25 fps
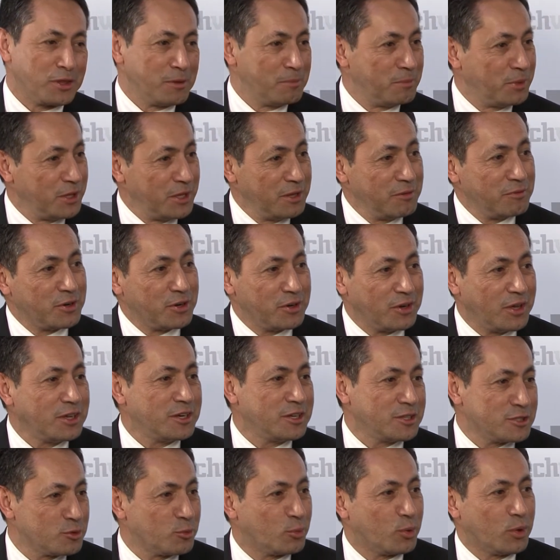And believe it or not,
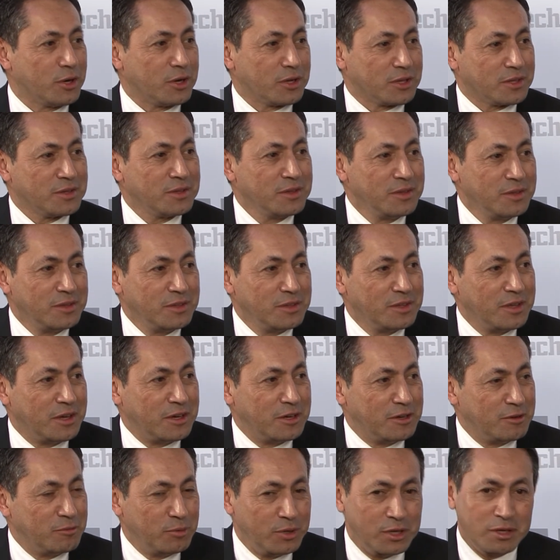it's work.
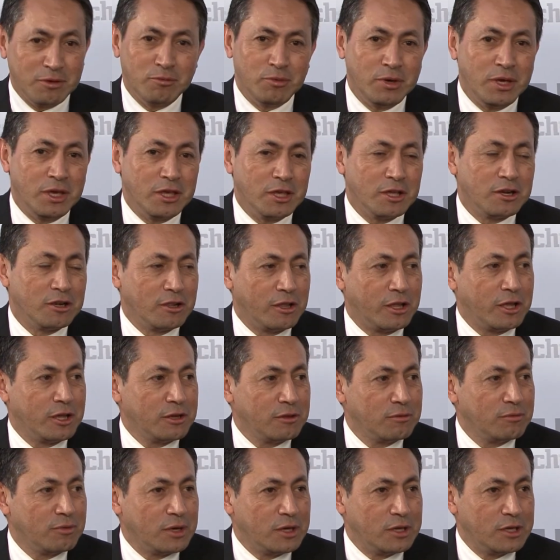We get a lot
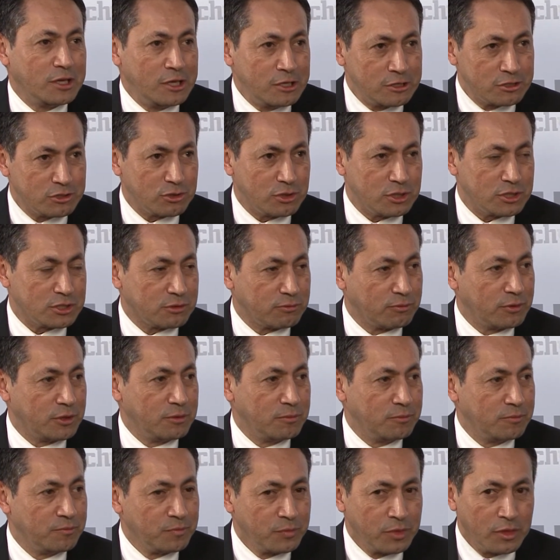of interest
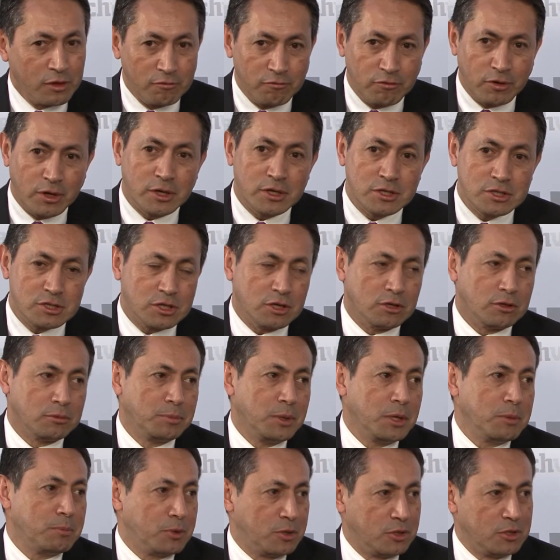from very skilled
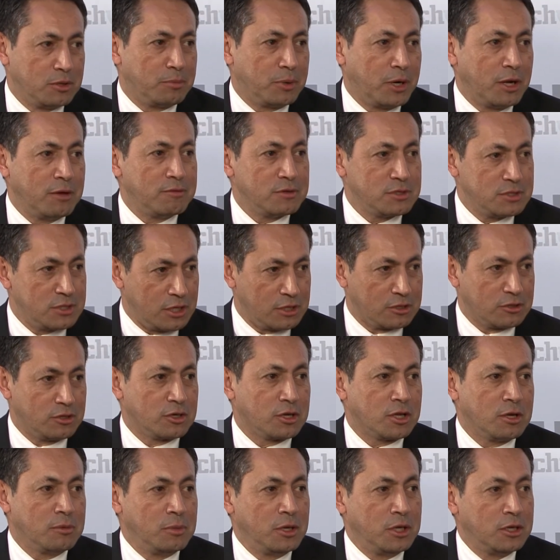people in the private sector
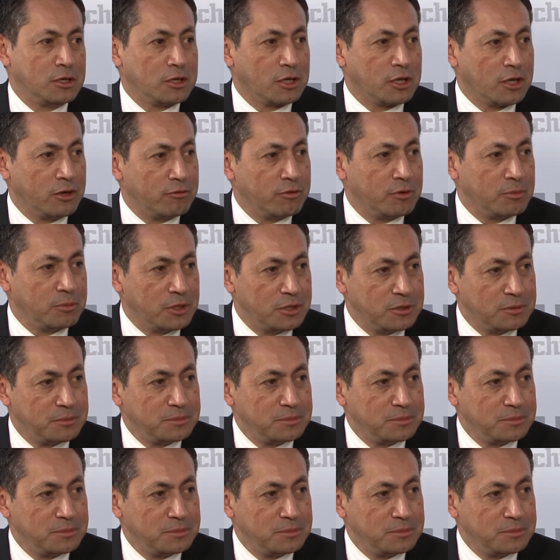coming into government.